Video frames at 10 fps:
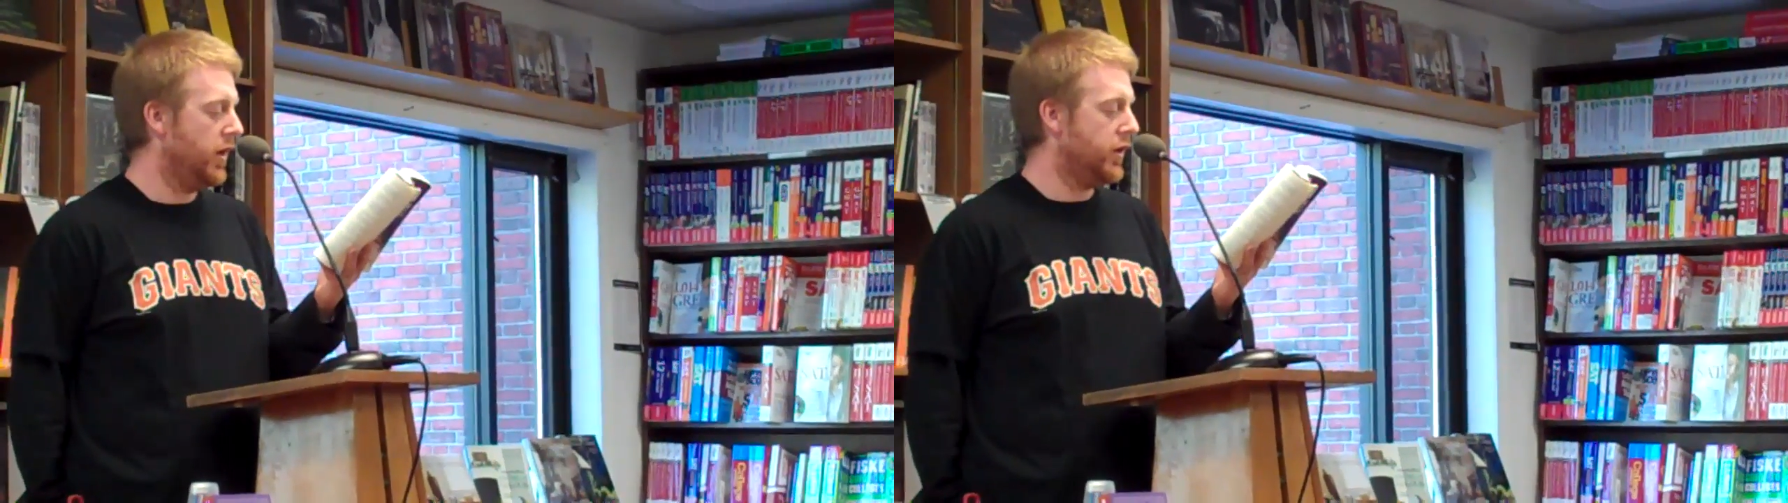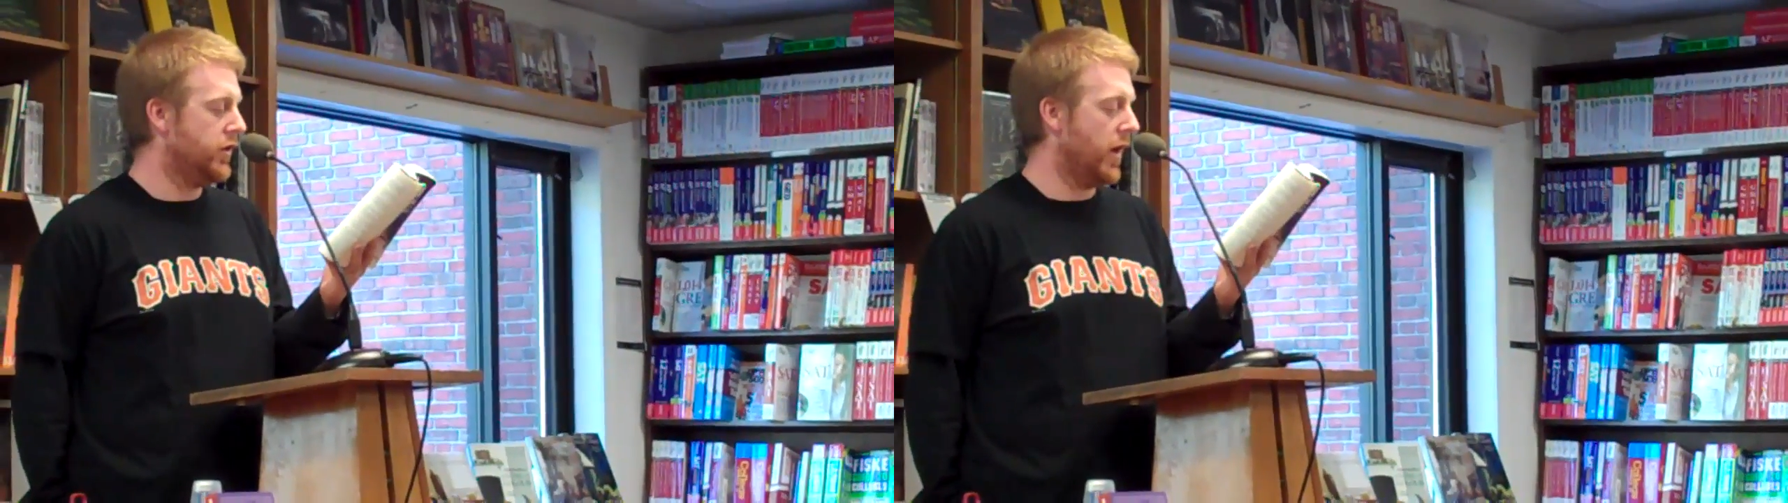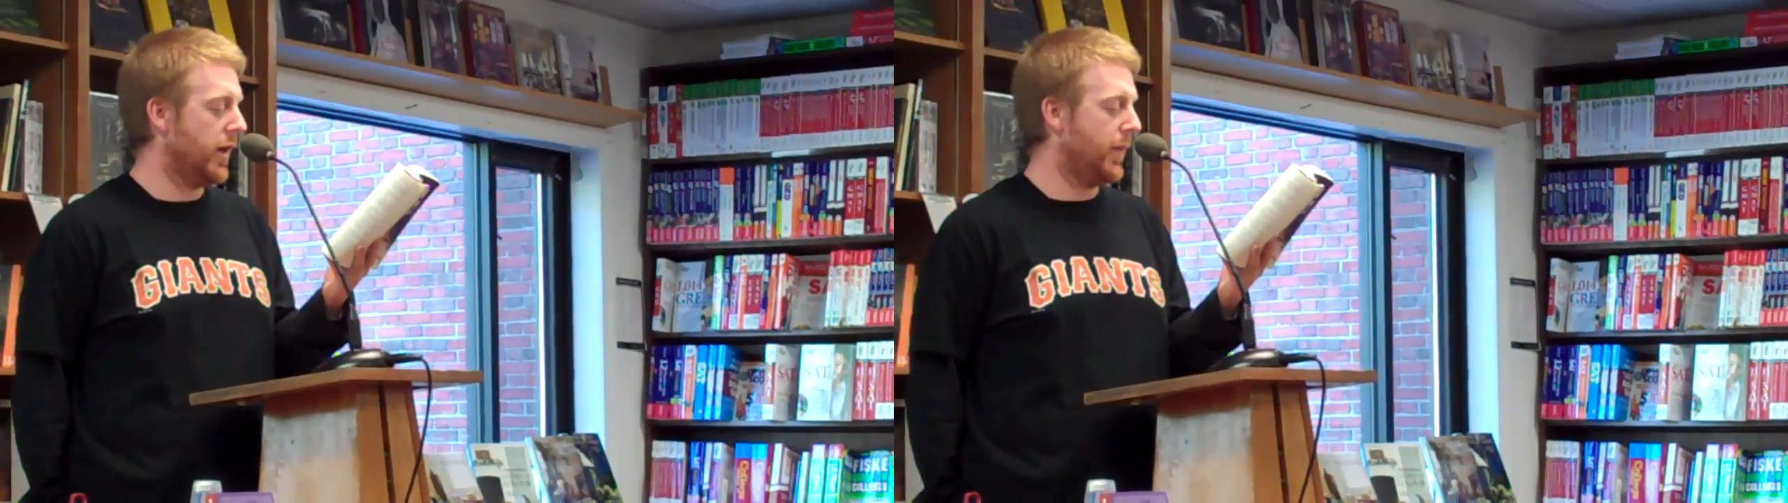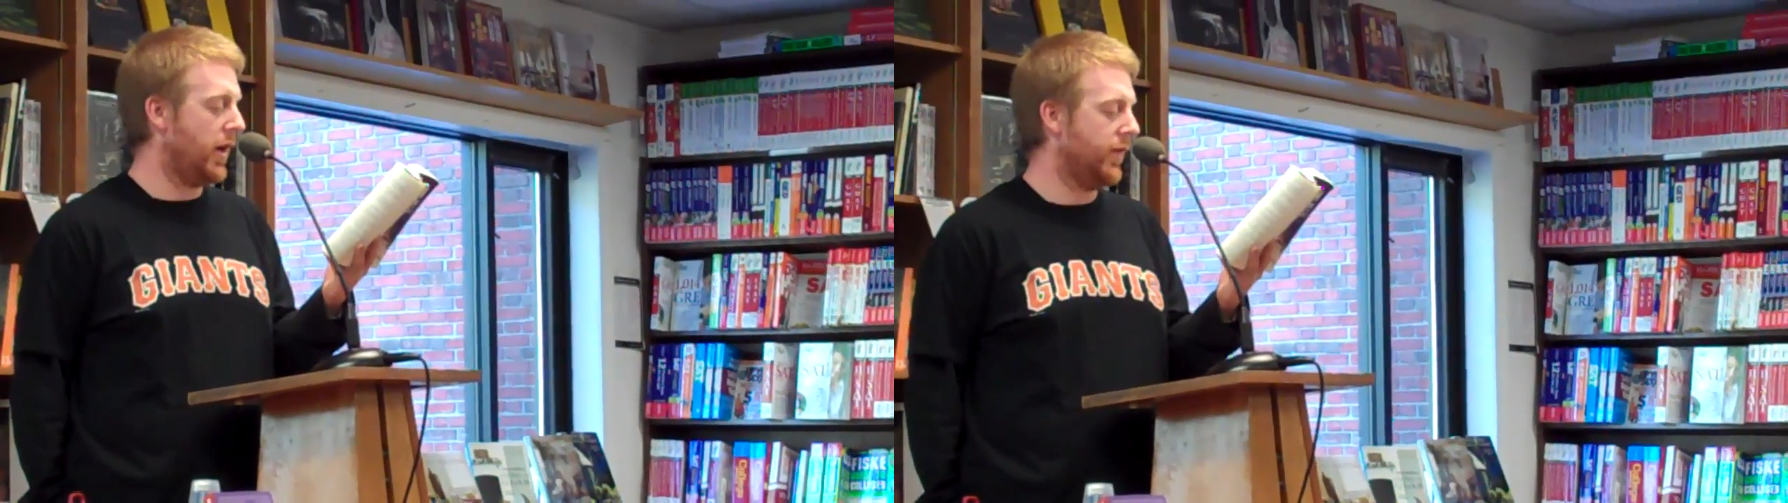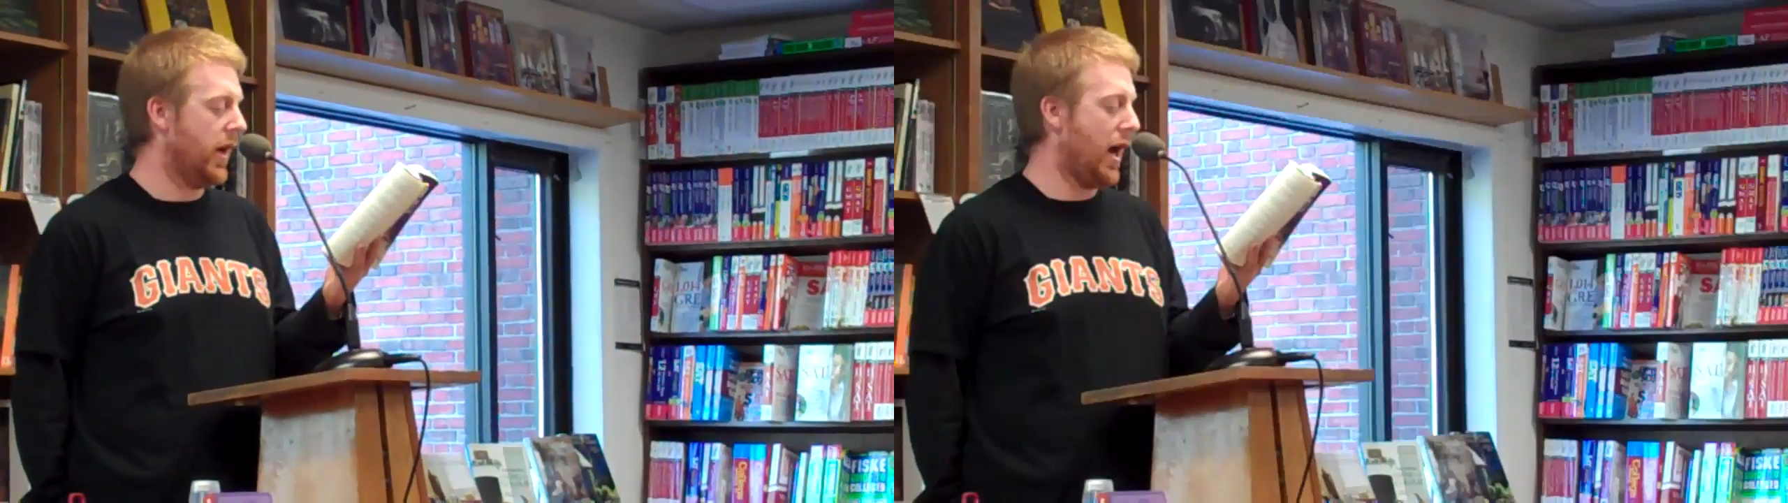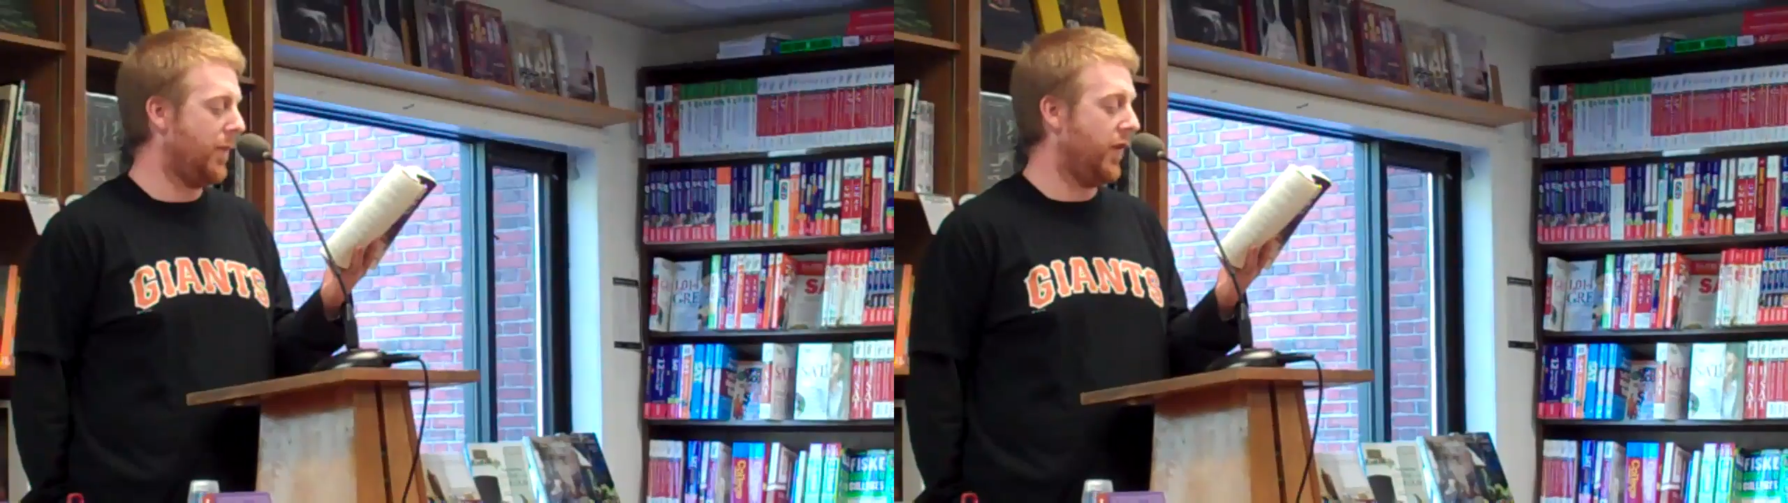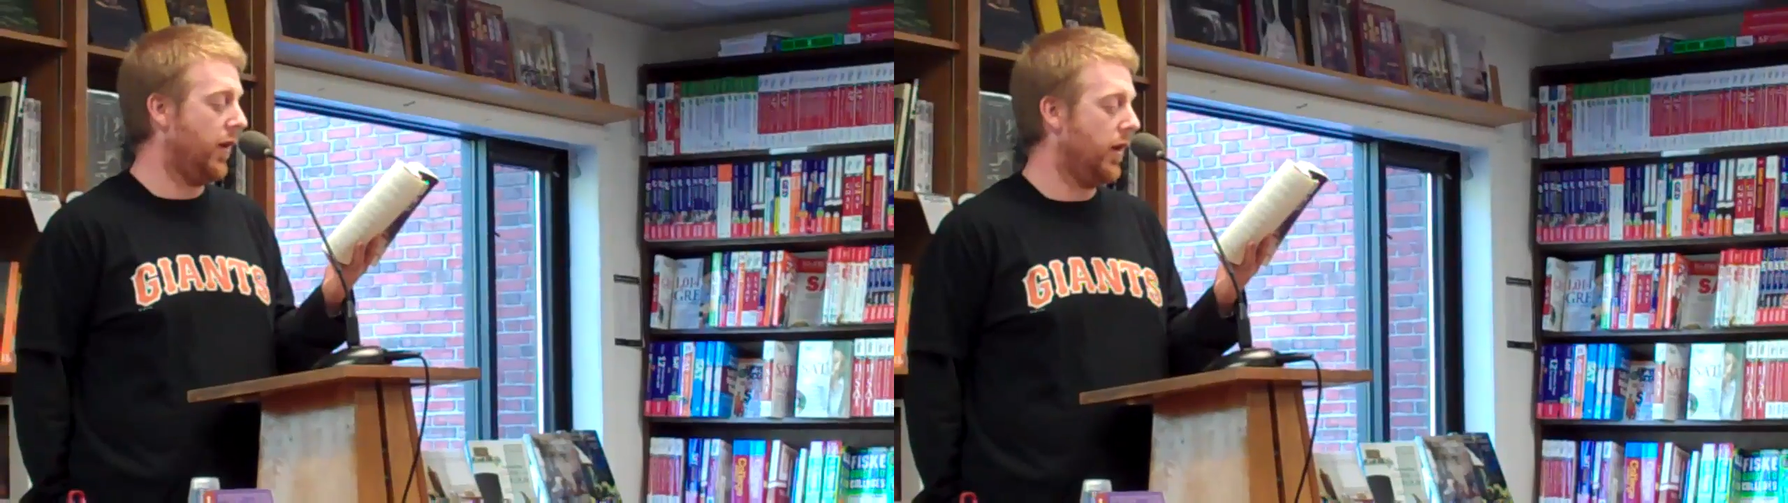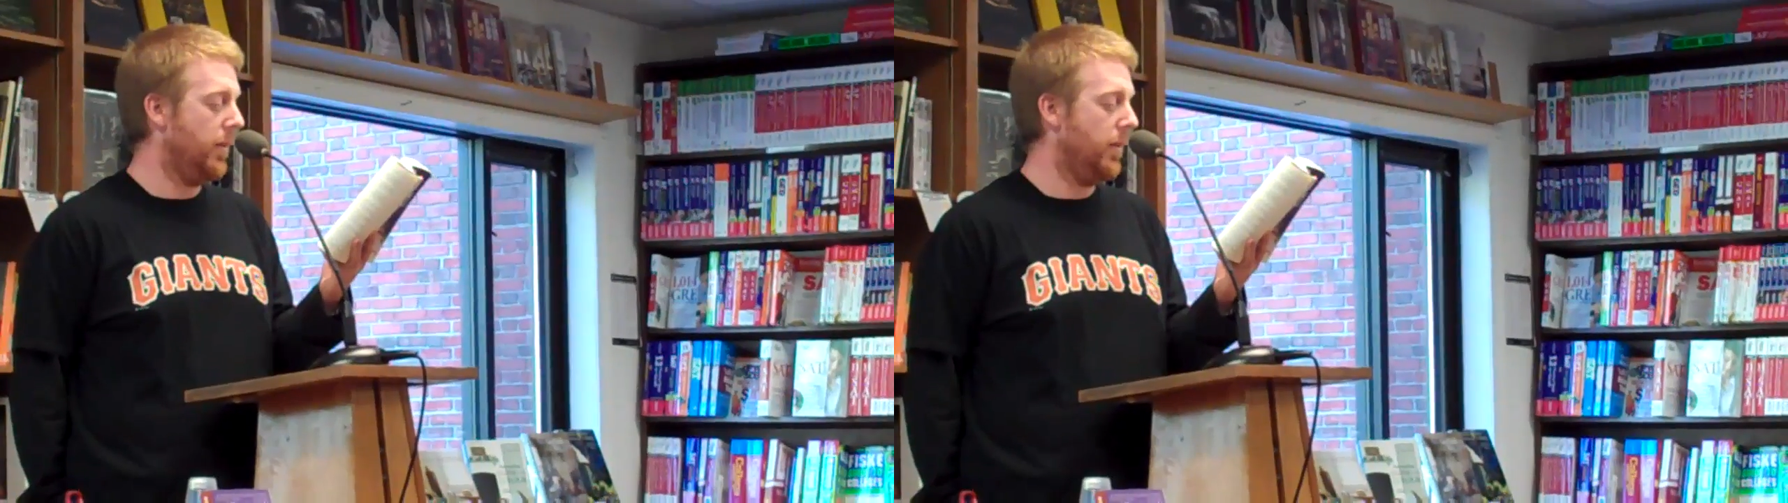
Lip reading: She drank a pot of coffee